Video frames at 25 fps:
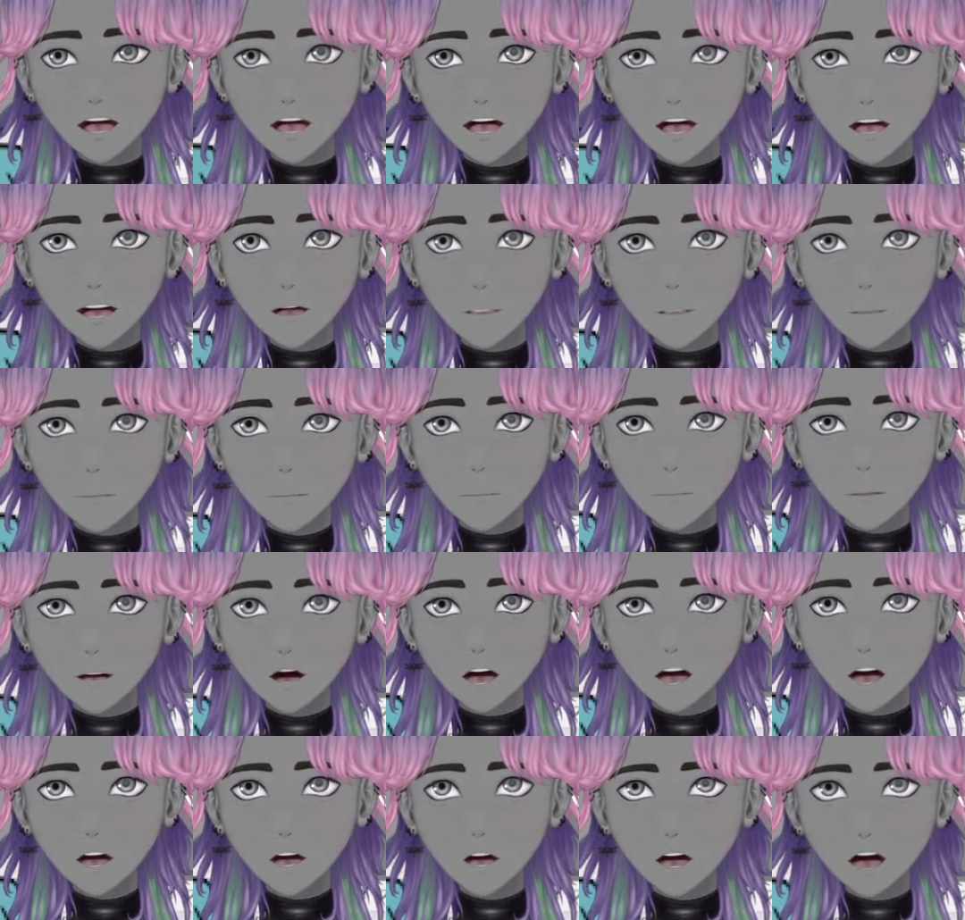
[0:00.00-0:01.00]
bro,
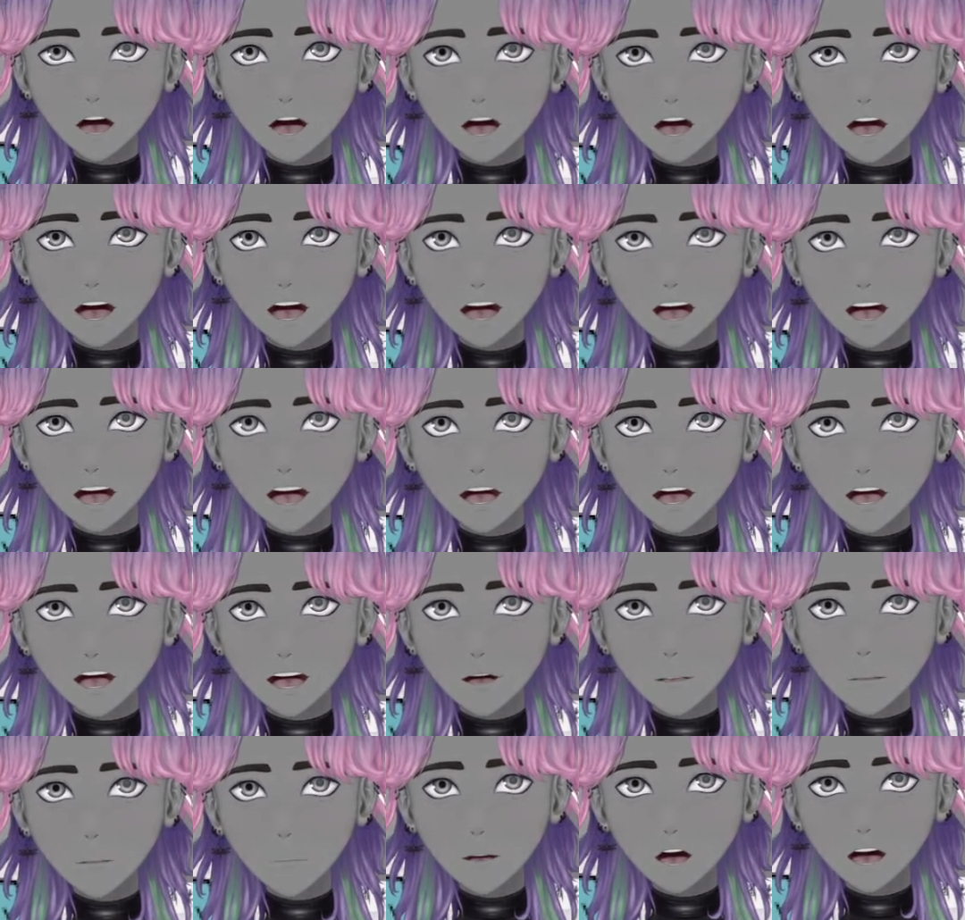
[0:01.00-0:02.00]
my
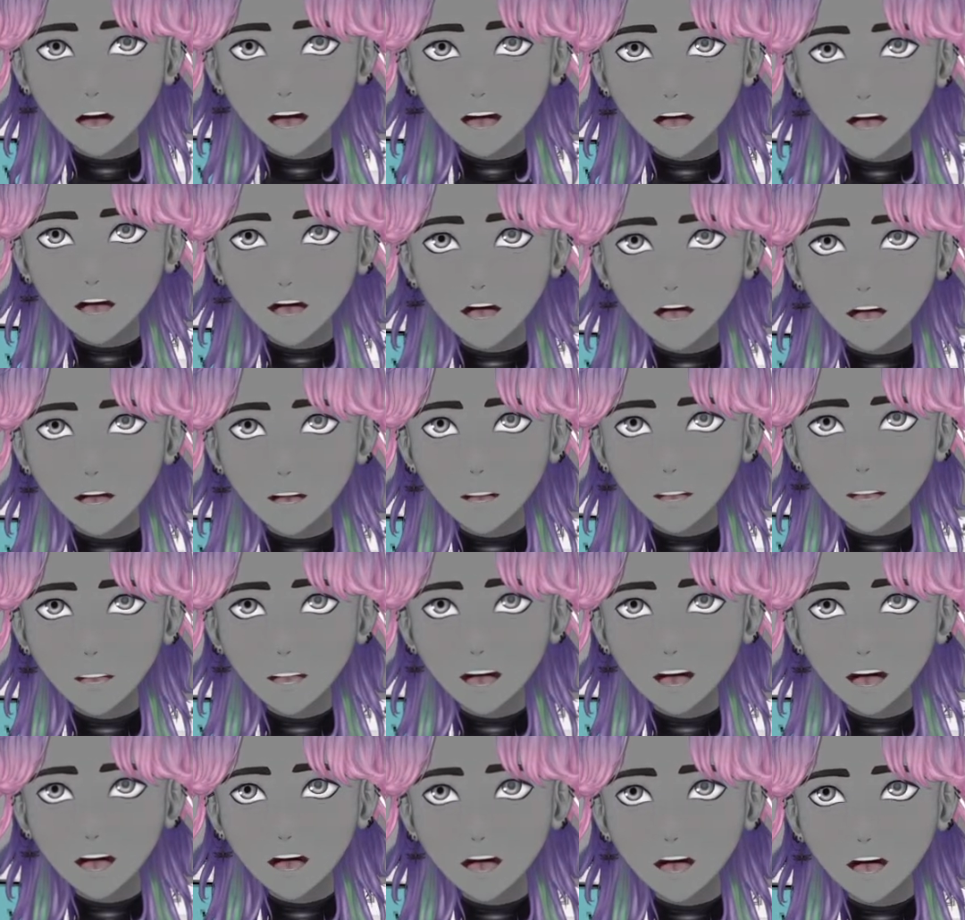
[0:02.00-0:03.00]
latest
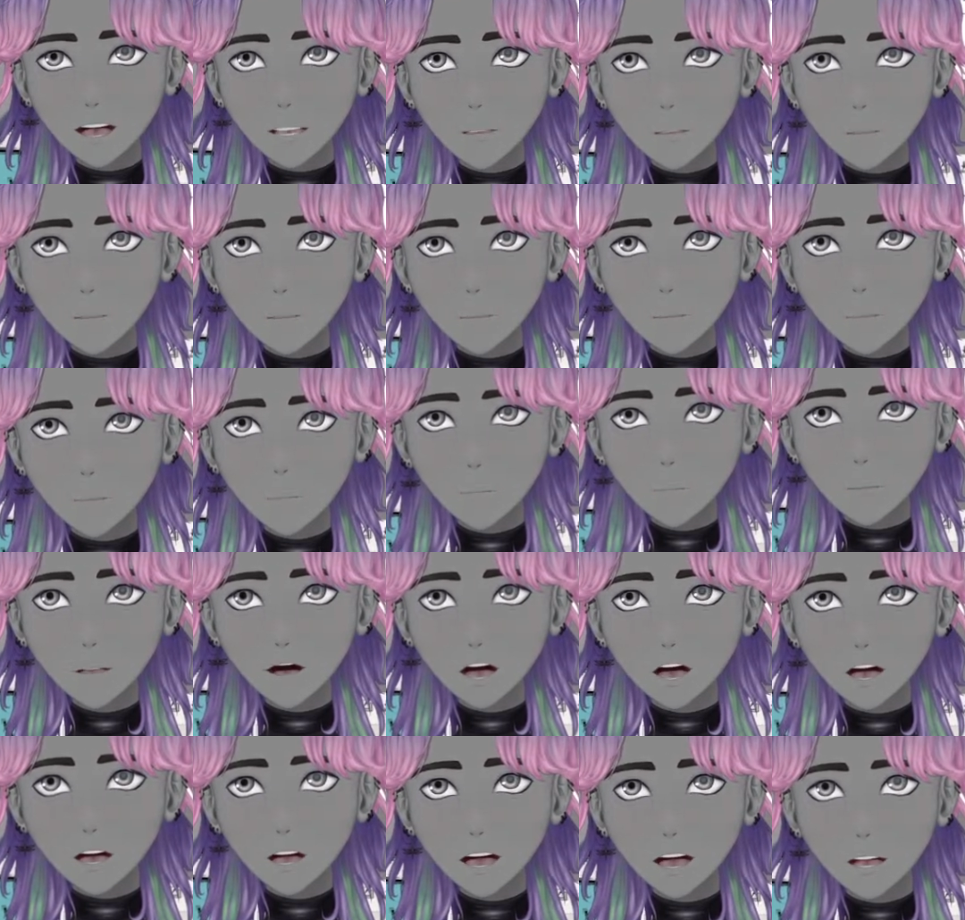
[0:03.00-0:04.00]

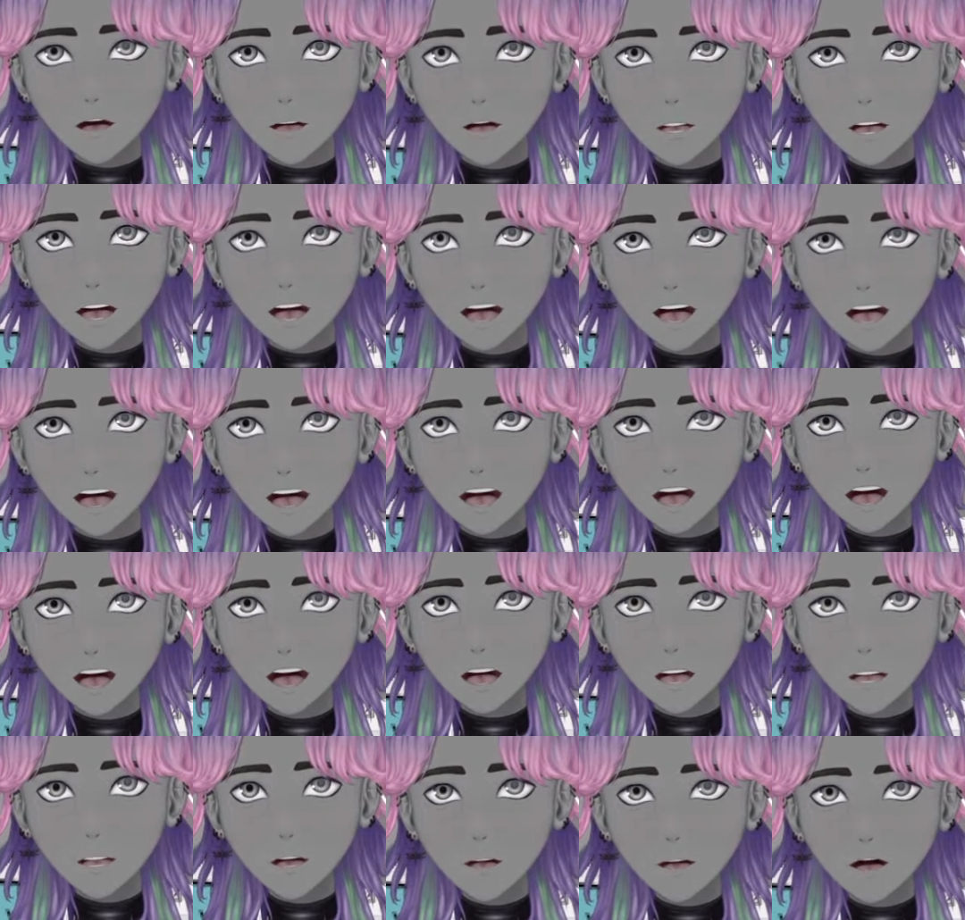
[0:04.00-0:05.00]
Geometry Dash
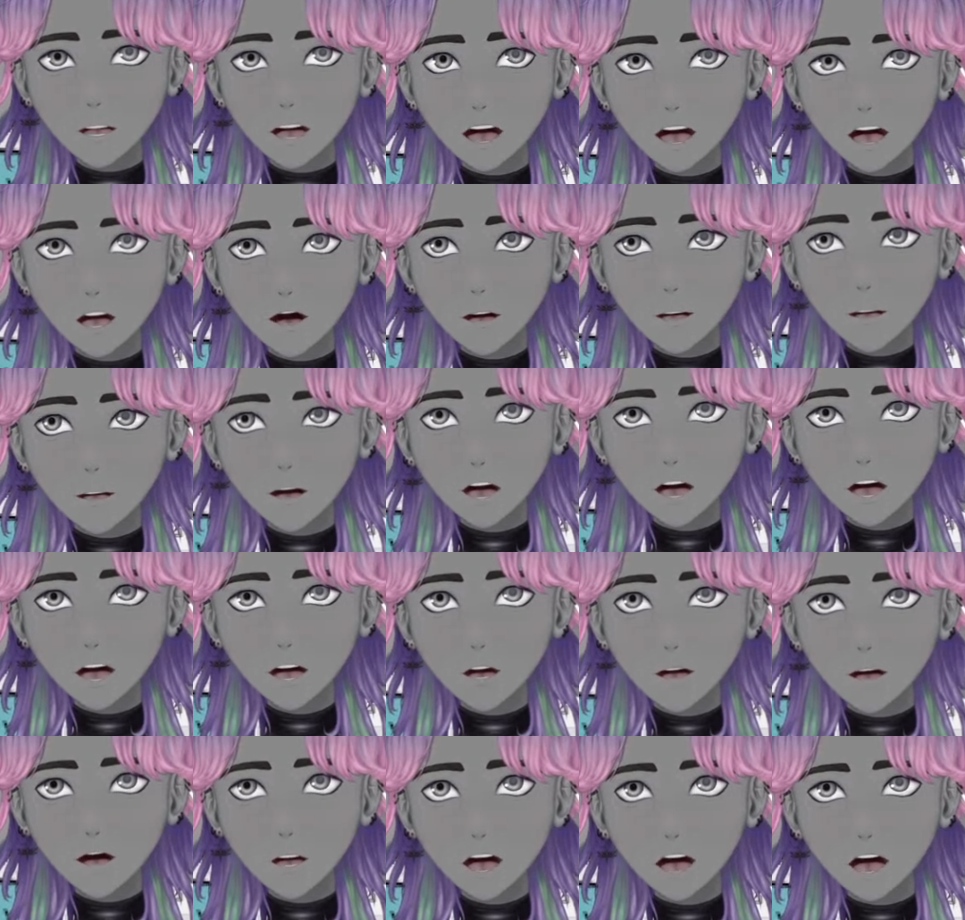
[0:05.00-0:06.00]
stream covering
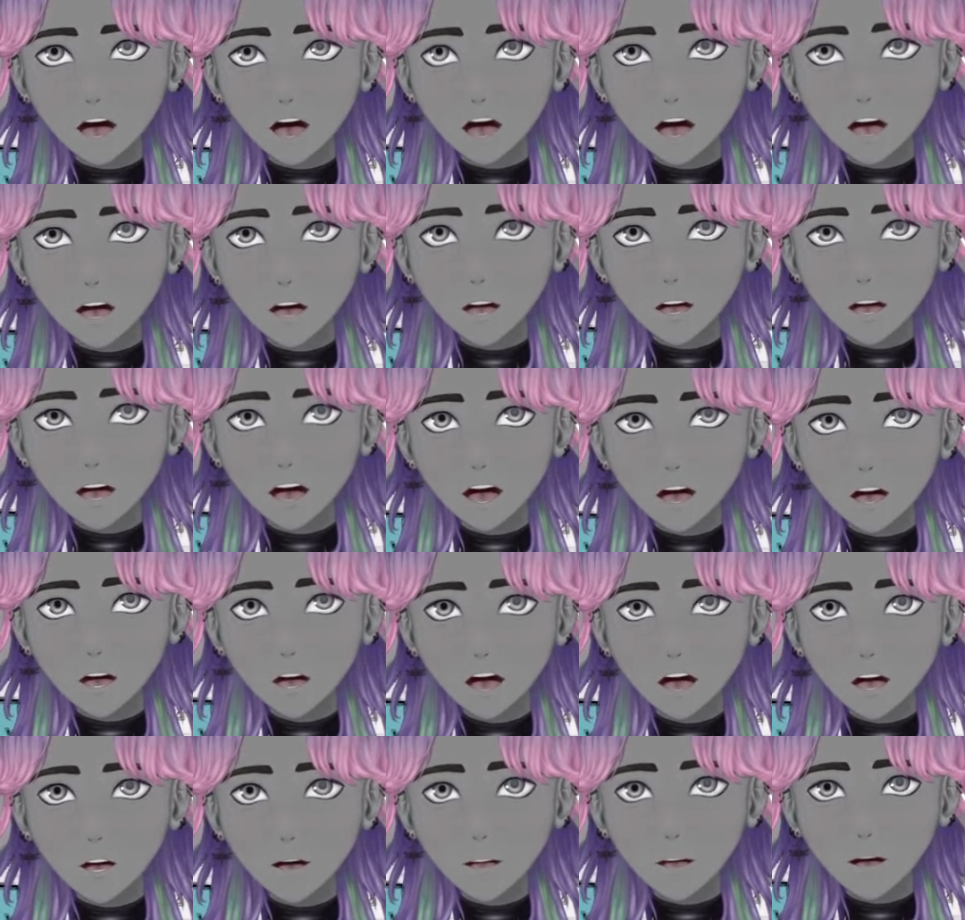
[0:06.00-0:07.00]
the second
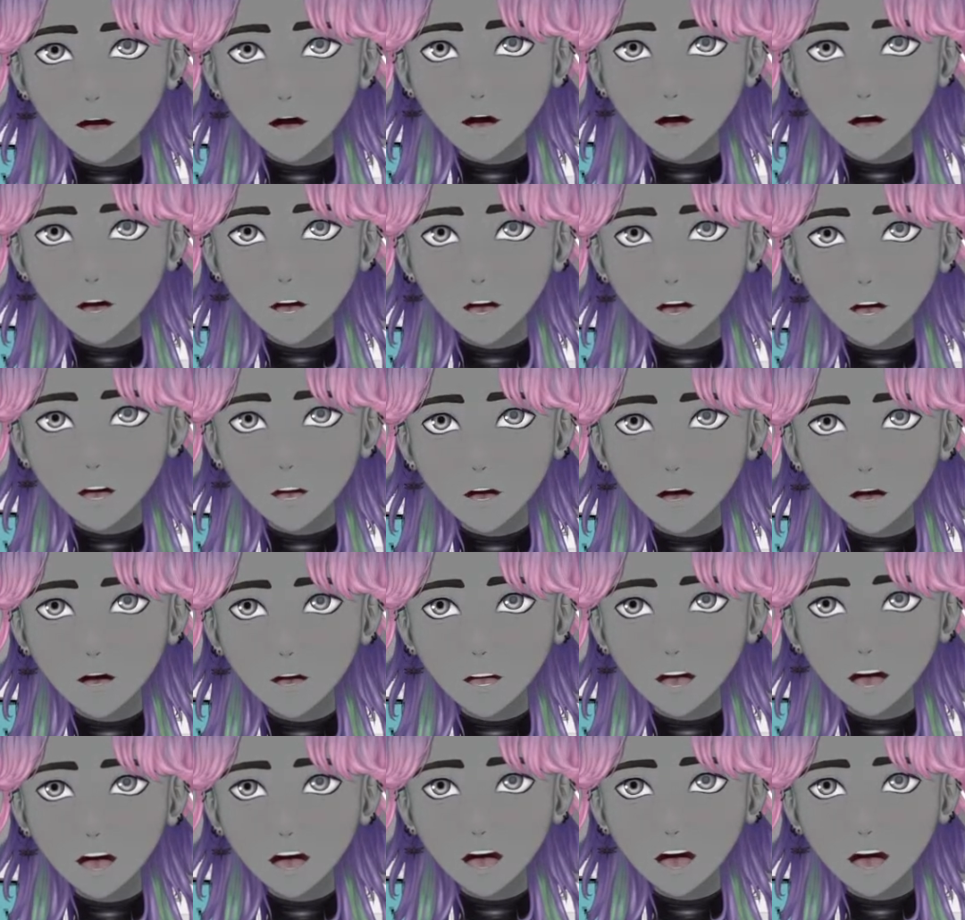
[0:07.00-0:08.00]
level
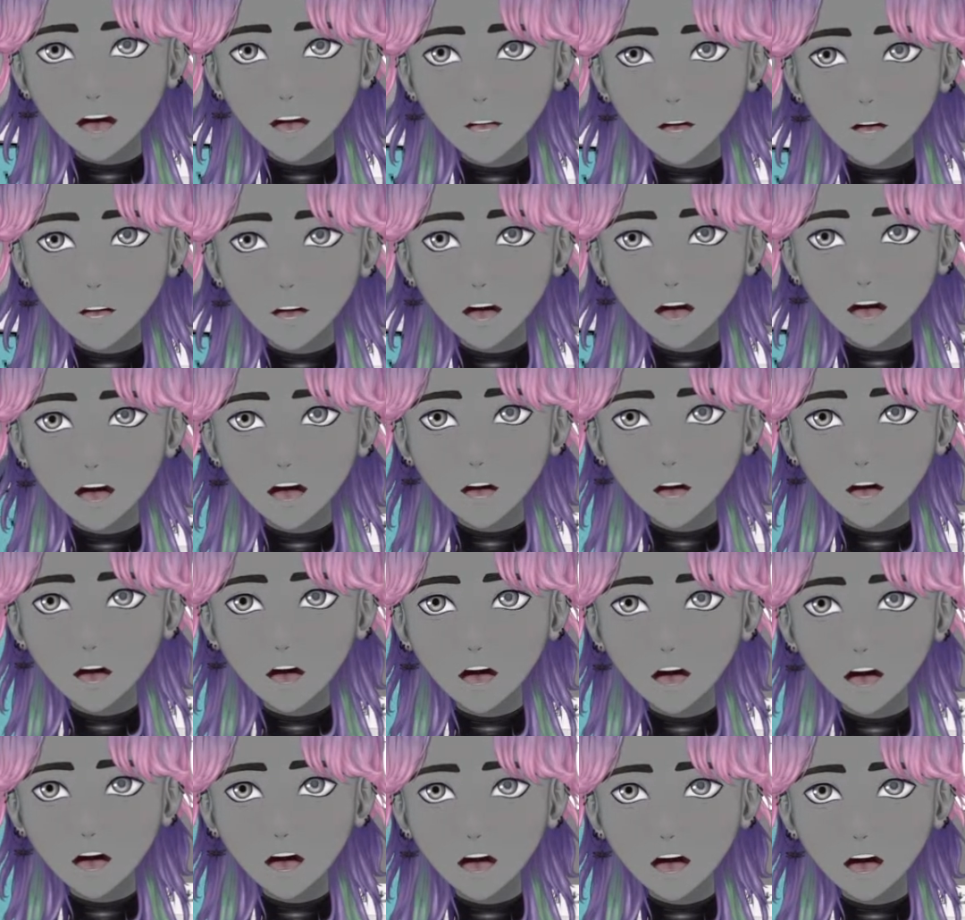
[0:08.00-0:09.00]
has now
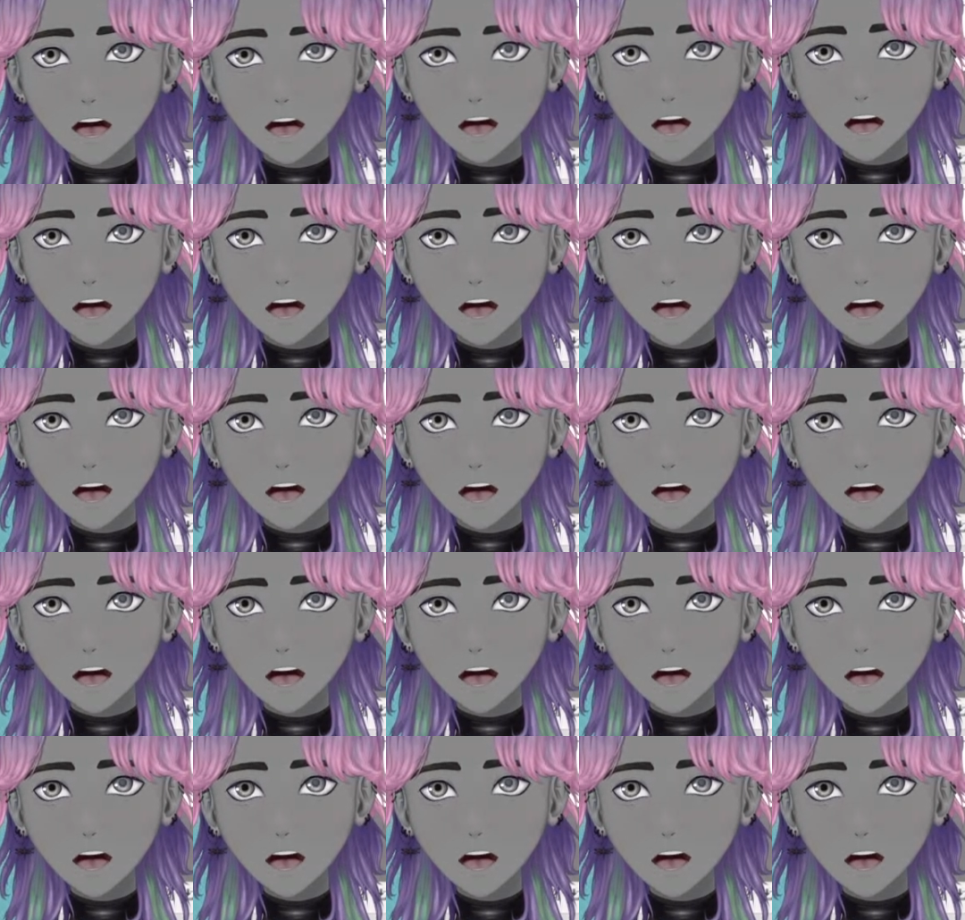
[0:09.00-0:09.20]
currently